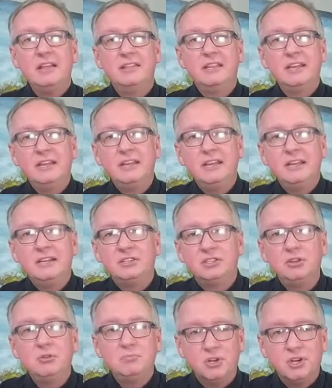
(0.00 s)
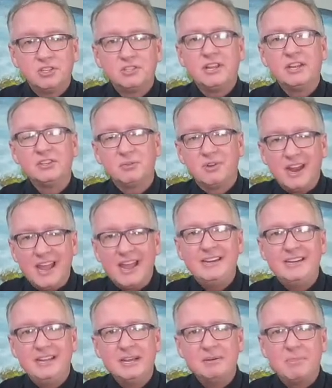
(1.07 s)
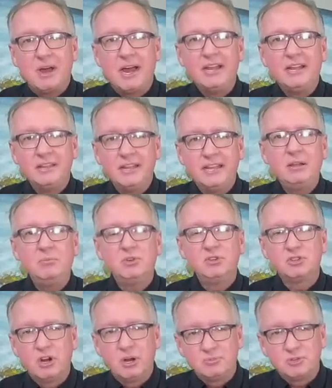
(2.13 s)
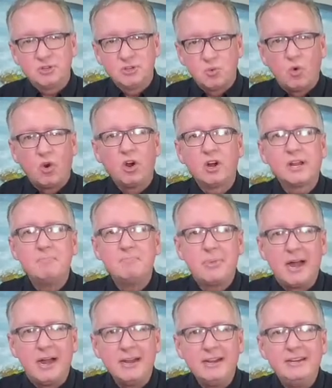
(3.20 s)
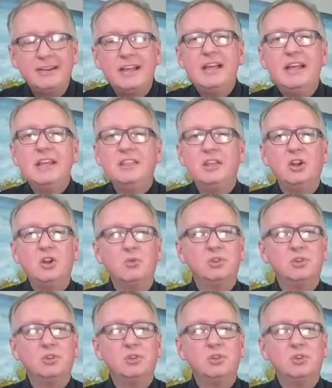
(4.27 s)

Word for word: the two books, Ezra and Nehemiah, in the Hebrew Scriptures were combined. There